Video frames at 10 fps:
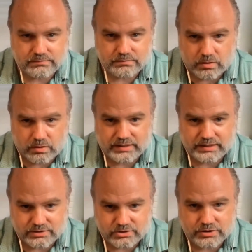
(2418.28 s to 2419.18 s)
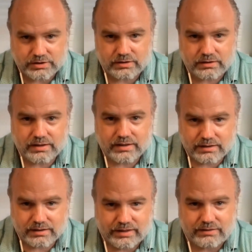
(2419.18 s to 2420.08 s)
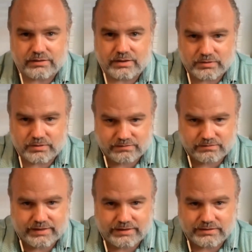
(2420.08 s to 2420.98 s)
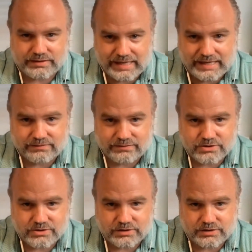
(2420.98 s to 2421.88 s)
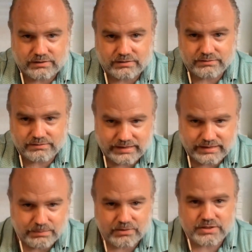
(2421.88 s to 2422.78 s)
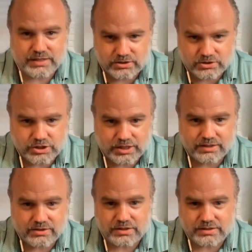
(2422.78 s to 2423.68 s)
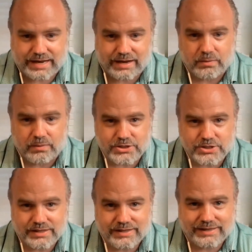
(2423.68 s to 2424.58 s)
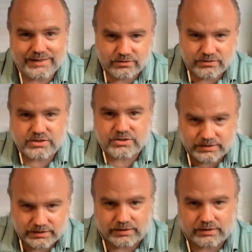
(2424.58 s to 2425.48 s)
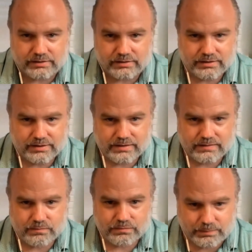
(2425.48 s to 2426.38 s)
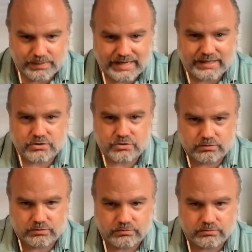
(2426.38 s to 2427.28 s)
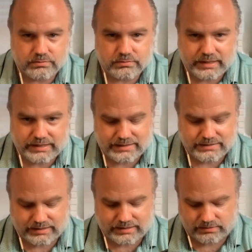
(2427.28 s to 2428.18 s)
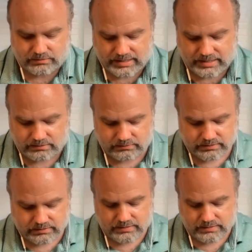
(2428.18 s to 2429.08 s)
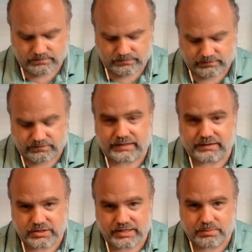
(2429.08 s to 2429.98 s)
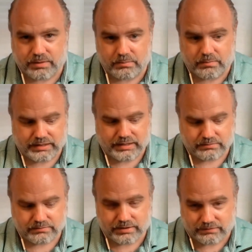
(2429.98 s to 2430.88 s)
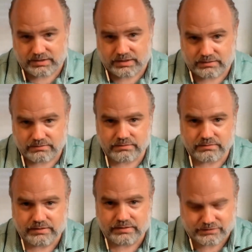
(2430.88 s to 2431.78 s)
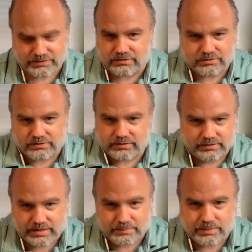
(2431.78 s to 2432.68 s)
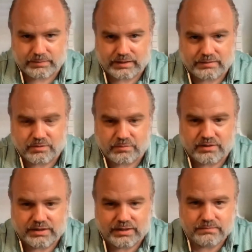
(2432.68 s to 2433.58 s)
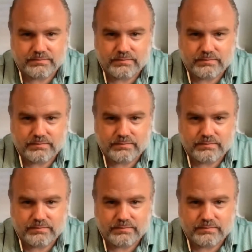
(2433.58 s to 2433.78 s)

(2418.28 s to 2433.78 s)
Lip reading: more money this year, then look at what's the value at the end of this year, and that percentage change is how much this year the package grew. Again, taking into account the fact that you had to pump money in, if you did. After year 30, they're not pumping any more money in.